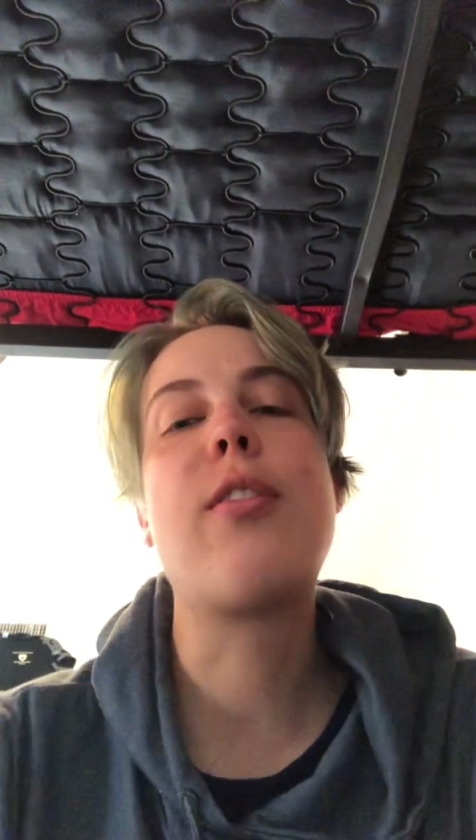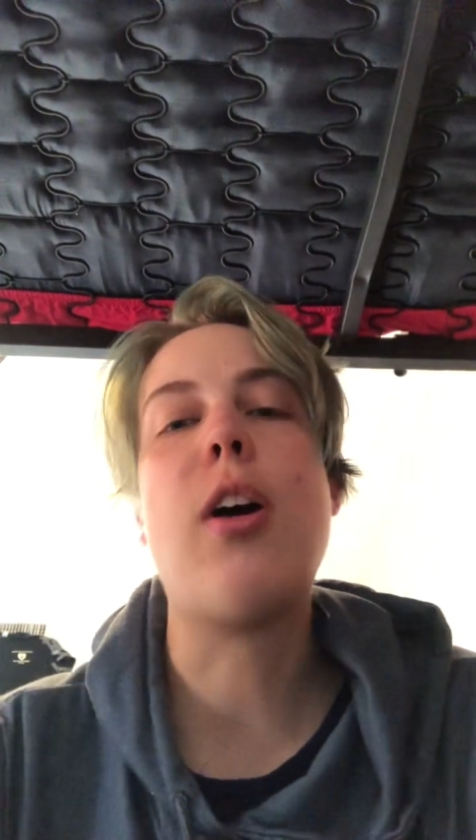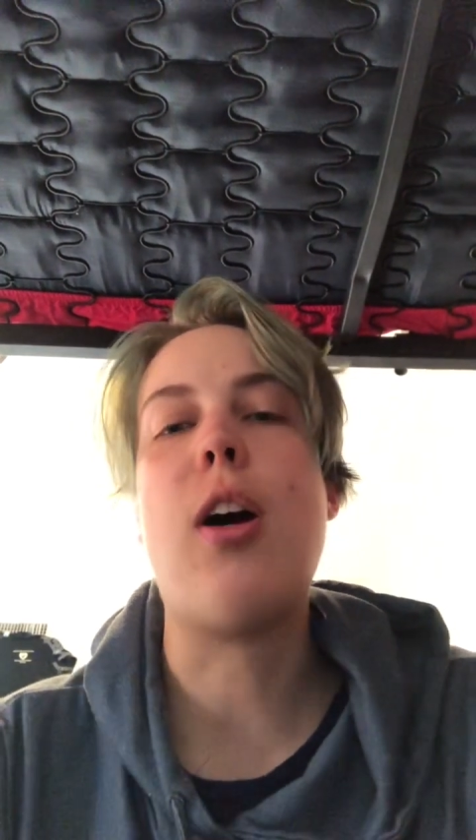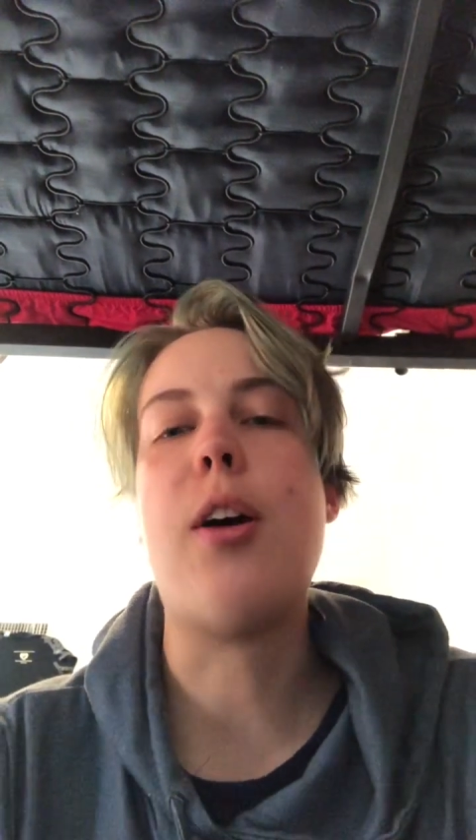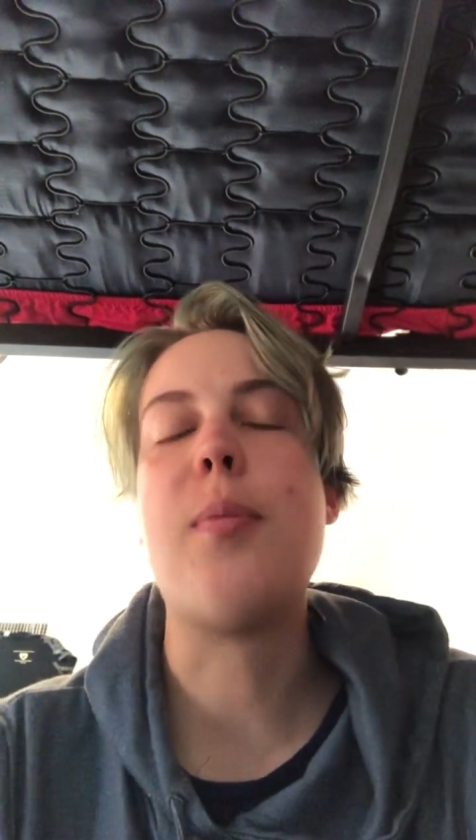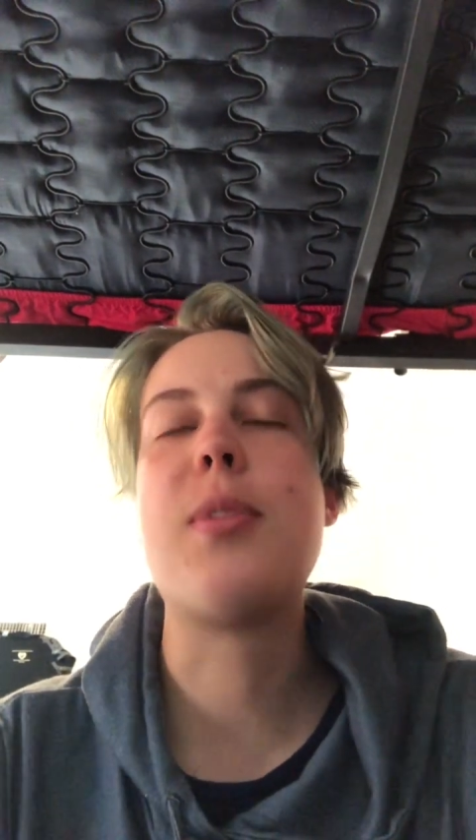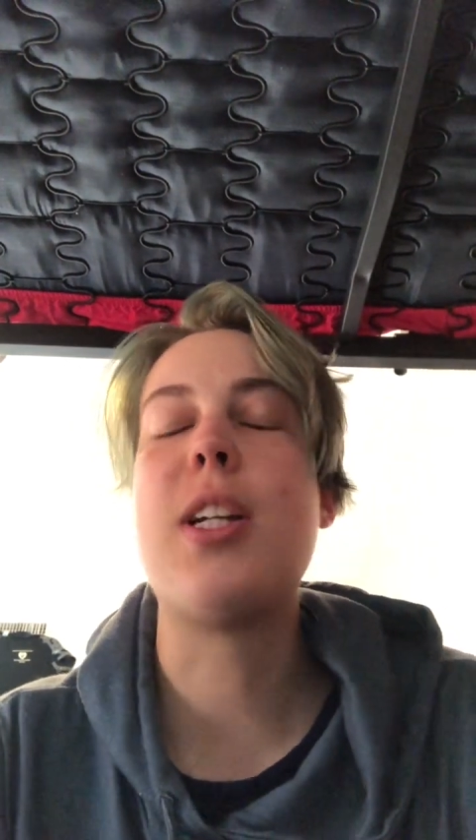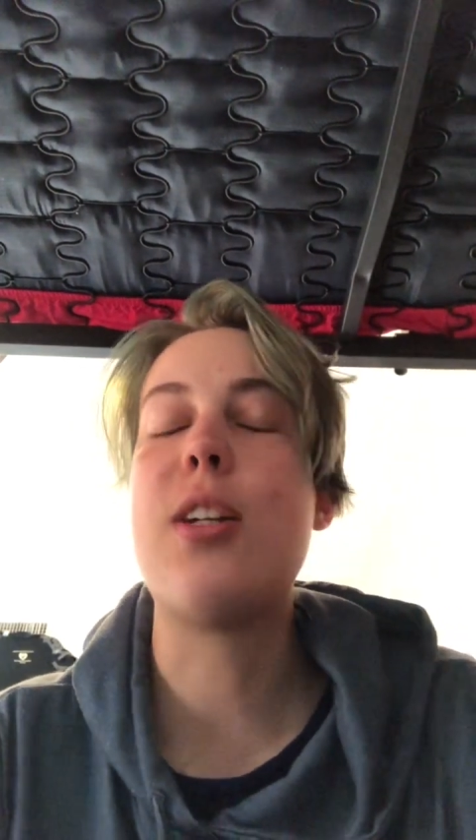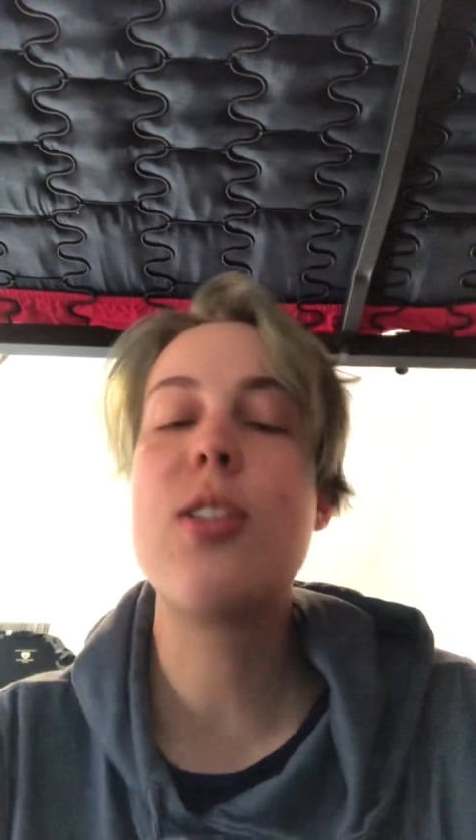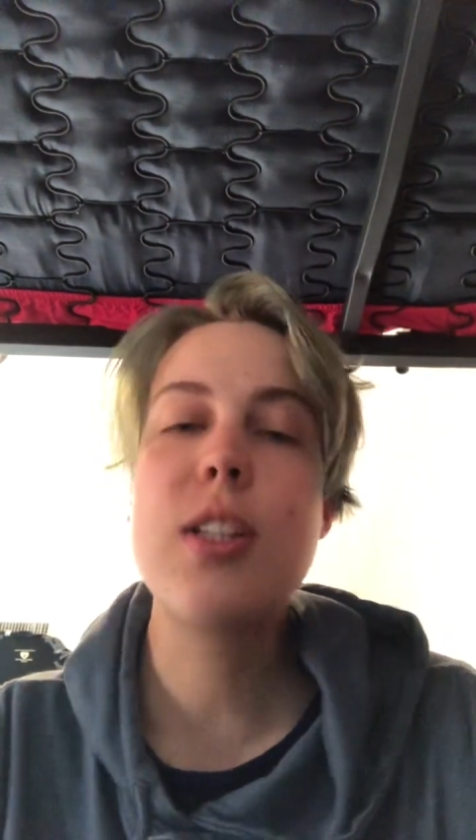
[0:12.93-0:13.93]
of
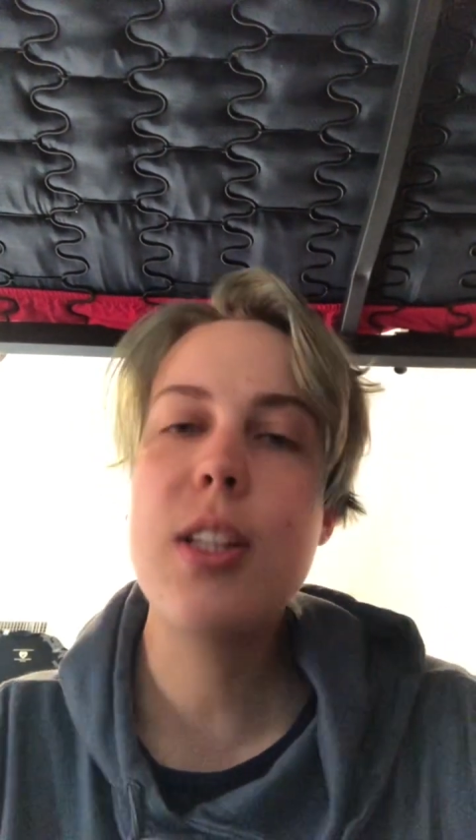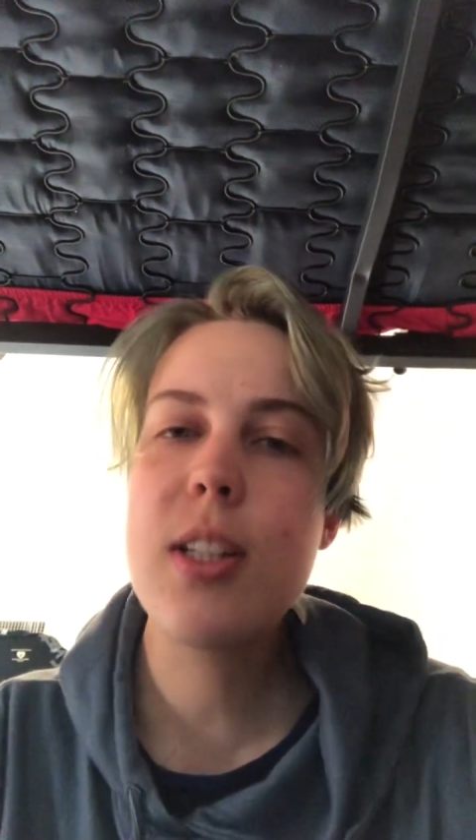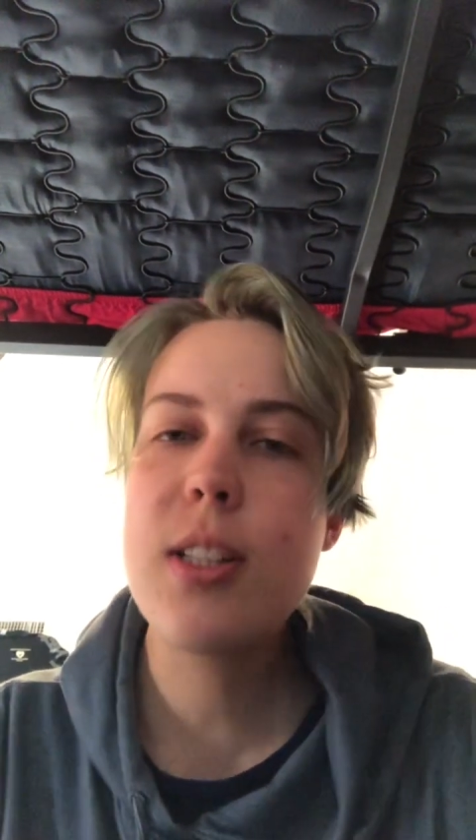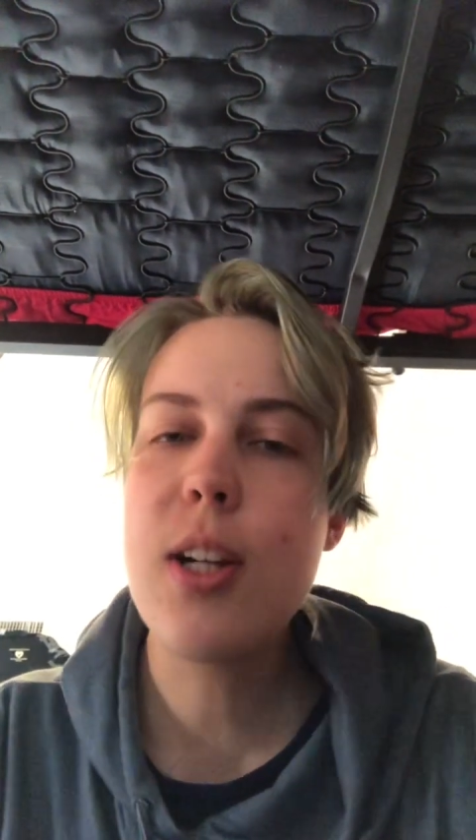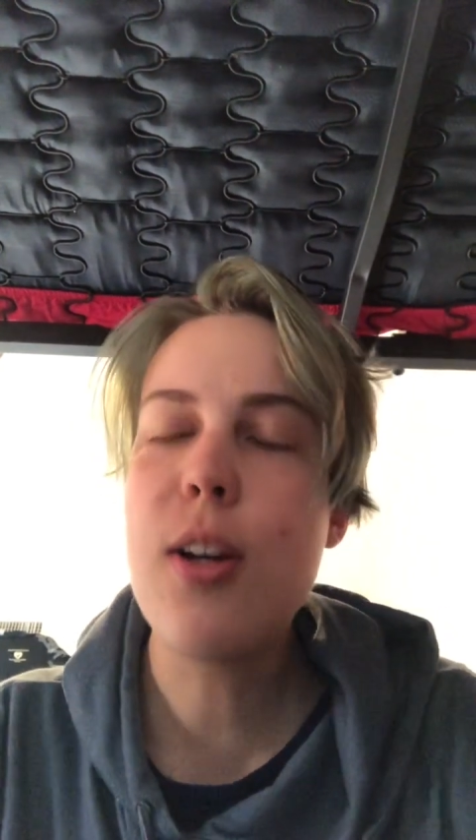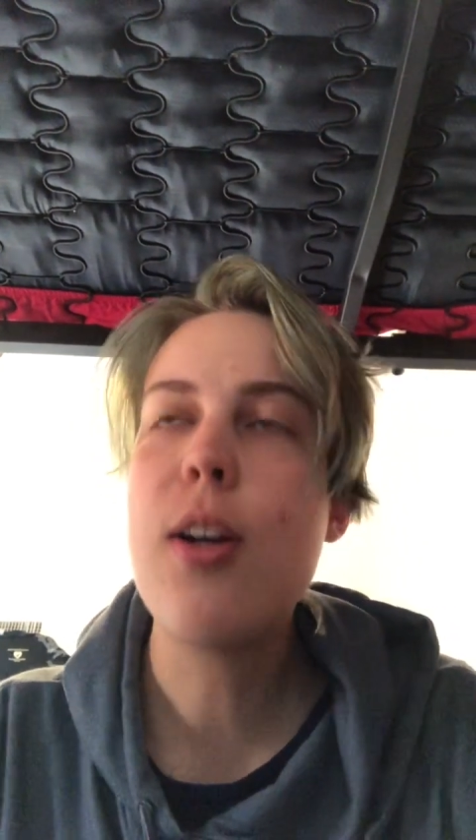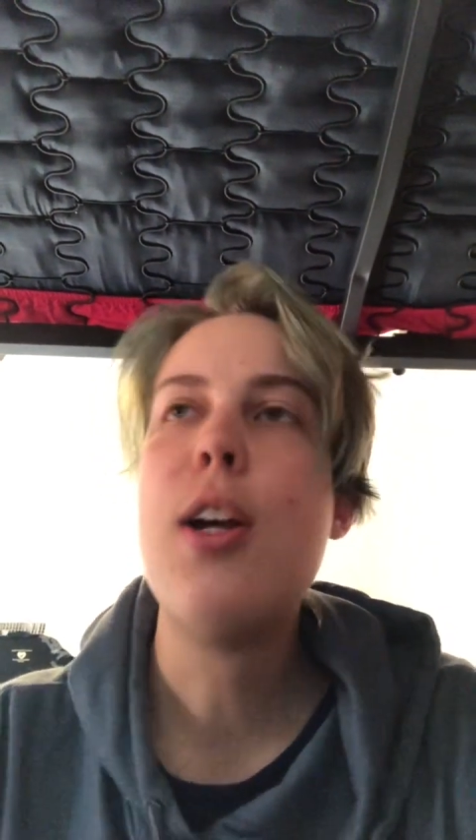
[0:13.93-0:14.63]
Sanderson this year.